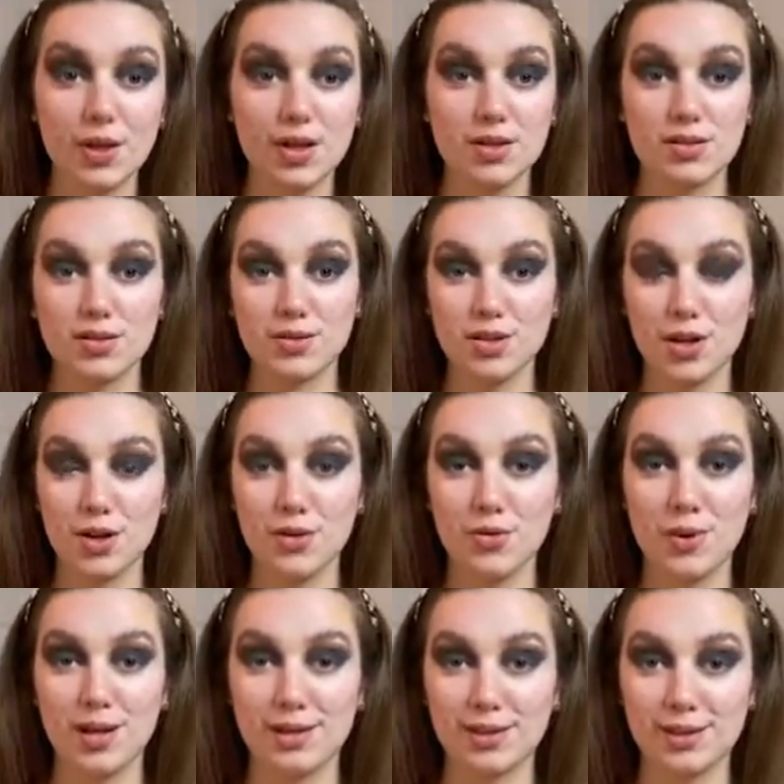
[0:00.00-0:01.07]
So
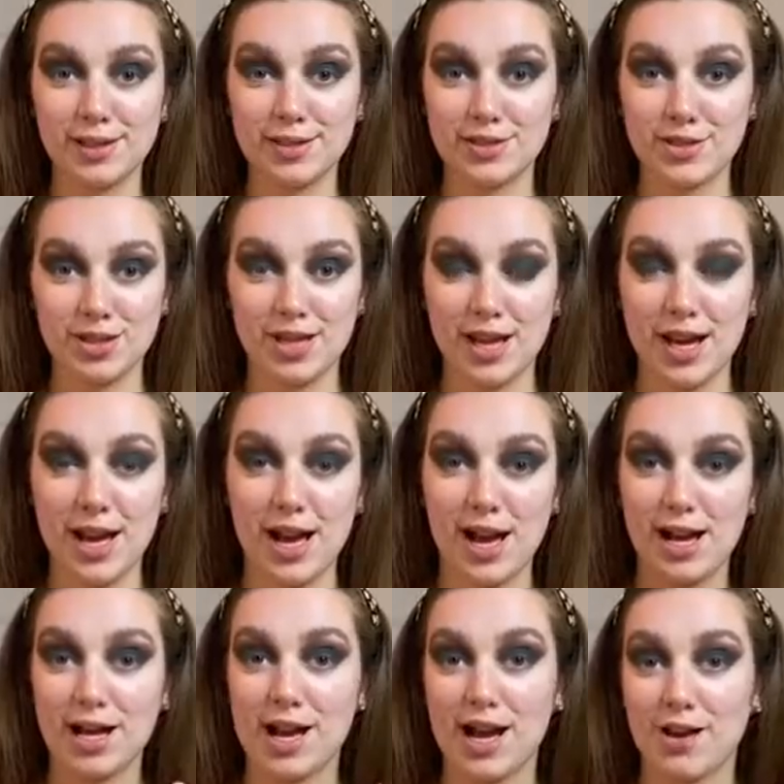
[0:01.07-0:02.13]
literally I
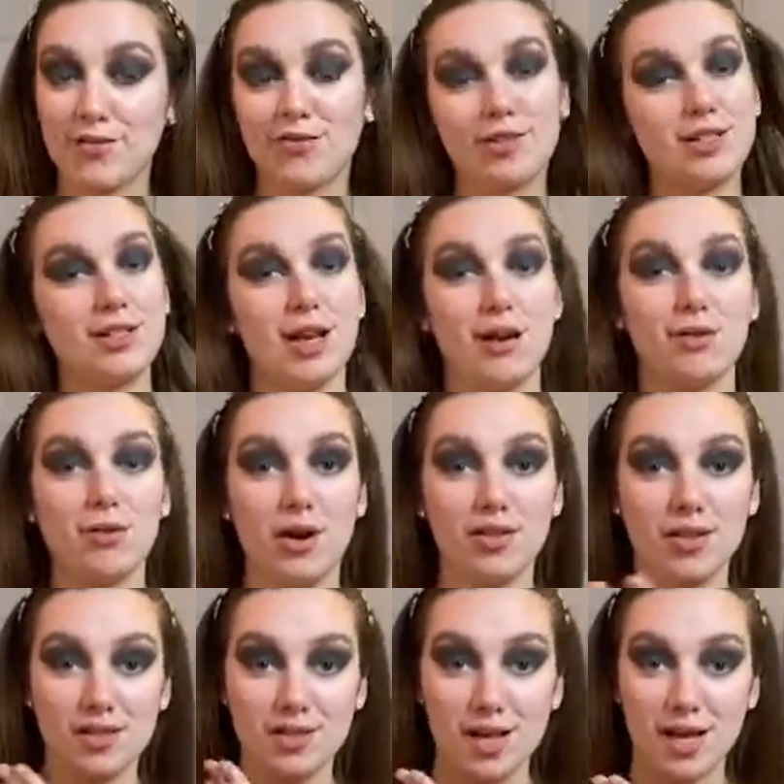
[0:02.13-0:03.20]
have now got
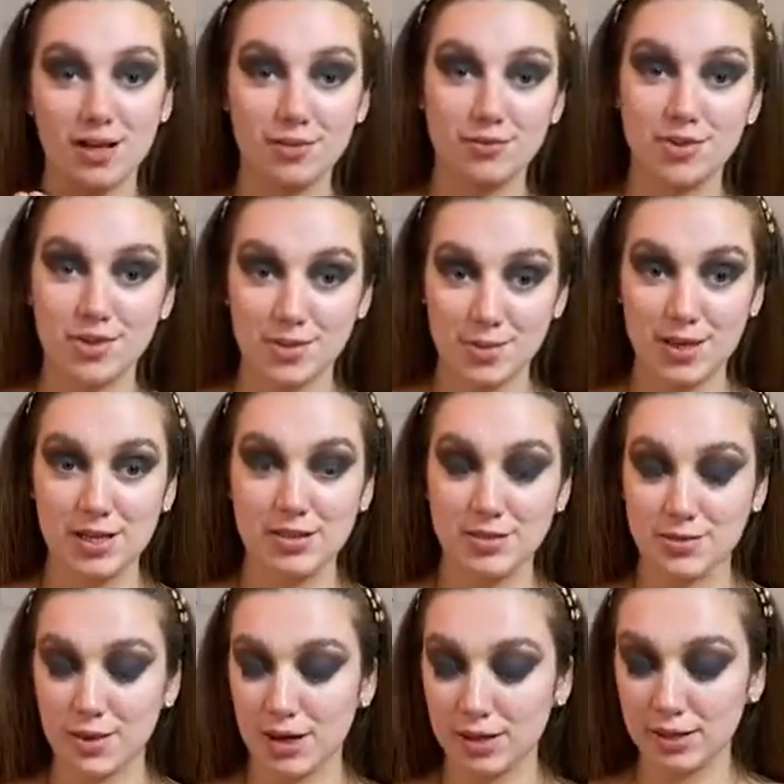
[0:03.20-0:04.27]
this eye up to speed as
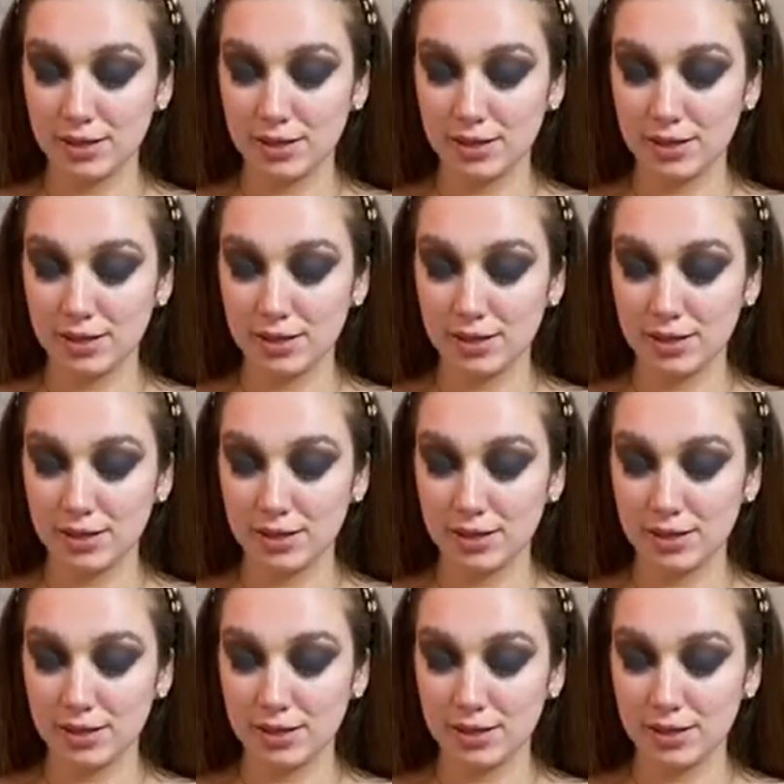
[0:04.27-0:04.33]
well.